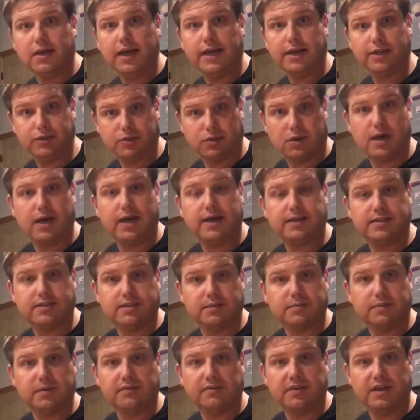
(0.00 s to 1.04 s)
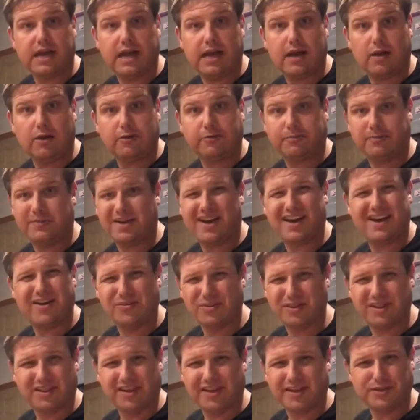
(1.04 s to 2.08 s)
and trying some of it out. I
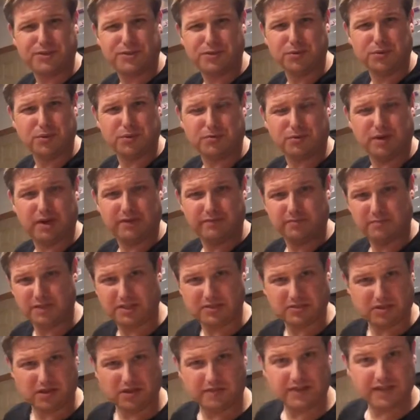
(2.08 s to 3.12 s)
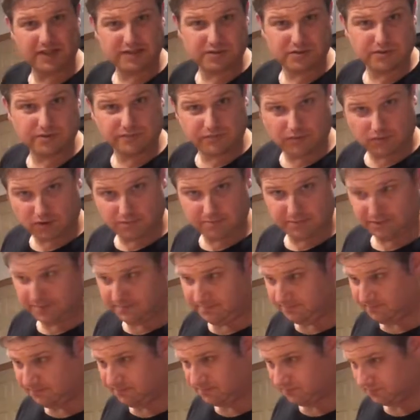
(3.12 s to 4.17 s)
only like two or three of them. That's all I've had so far. But
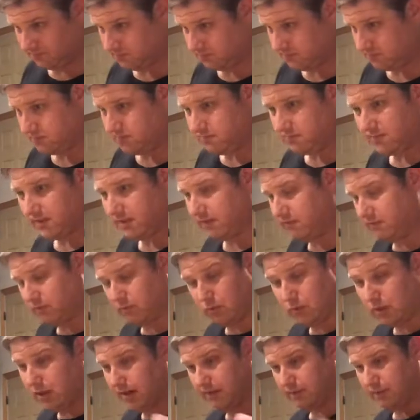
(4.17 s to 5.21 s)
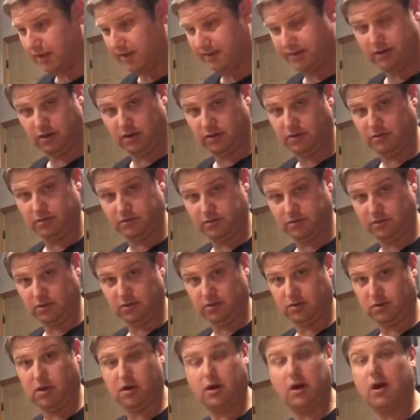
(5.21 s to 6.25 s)
from what I've read,
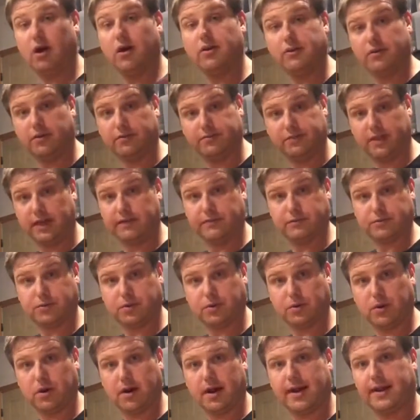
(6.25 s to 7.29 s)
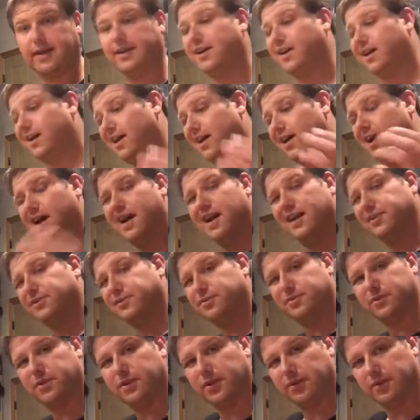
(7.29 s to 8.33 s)
all their flavors are great. I
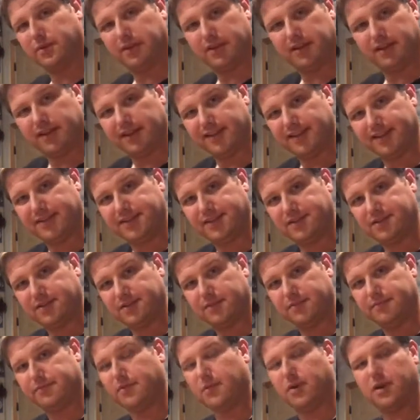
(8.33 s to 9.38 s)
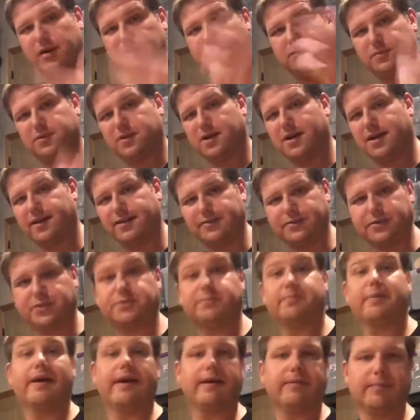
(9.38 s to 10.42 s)
just really only like these so far, and I'm trying to
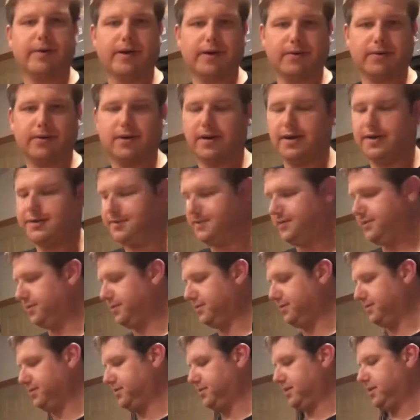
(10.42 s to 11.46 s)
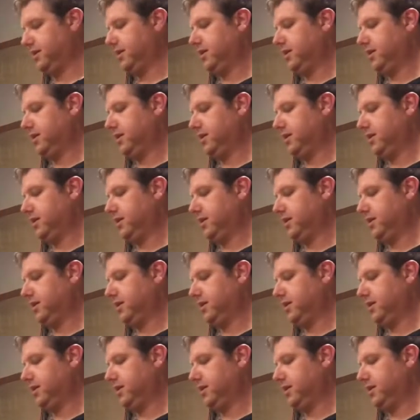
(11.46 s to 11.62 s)
expand my horizons, I would